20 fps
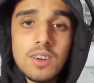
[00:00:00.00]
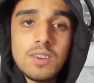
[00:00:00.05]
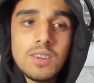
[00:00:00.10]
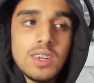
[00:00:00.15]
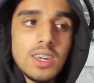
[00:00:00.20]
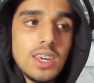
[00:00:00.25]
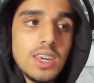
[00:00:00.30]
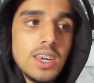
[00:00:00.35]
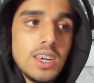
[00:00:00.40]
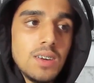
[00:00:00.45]

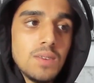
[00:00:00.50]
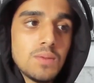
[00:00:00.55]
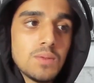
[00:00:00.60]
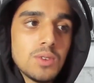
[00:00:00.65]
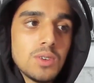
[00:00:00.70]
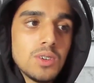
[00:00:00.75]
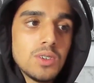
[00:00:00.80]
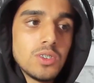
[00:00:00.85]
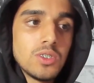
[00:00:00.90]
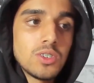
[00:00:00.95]
he
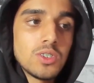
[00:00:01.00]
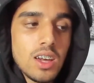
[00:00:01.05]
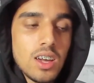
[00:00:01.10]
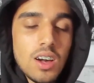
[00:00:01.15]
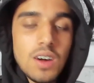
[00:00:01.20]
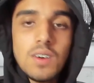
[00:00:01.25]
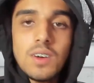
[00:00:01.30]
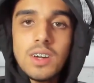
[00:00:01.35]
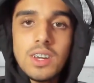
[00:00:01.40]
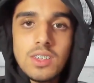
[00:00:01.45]
was
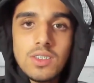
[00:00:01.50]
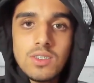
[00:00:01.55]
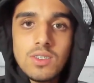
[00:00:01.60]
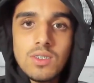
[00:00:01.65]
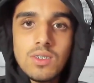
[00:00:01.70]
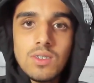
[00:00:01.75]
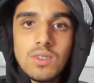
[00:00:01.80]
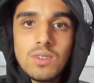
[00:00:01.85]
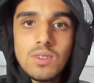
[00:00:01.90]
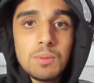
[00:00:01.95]
going
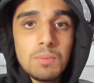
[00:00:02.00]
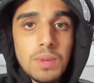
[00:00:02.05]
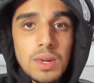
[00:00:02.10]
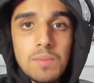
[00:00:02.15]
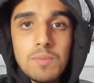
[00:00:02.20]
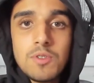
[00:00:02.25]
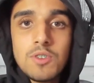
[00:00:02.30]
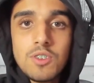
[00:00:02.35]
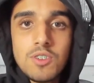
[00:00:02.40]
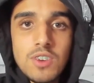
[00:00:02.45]
to be
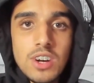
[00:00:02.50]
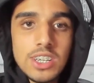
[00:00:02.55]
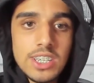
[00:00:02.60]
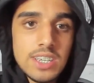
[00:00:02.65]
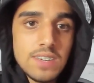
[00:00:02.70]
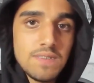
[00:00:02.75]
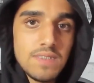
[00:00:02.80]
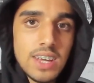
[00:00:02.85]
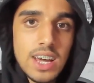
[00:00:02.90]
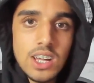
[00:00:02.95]
more
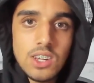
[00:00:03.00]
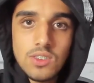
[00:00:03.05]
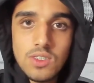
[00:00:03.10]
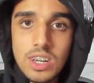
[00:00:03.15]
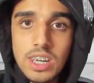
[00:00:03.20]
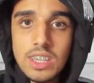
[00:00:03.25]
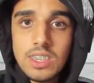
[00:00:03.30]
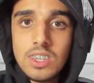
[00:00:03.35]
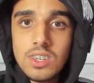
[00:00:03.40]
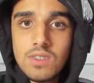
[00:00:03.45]
aggressive
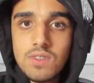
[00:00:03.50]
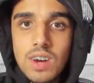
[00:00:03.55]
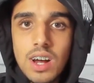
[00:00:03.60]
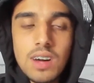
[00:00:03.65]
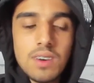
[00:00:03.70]
naturally in this round.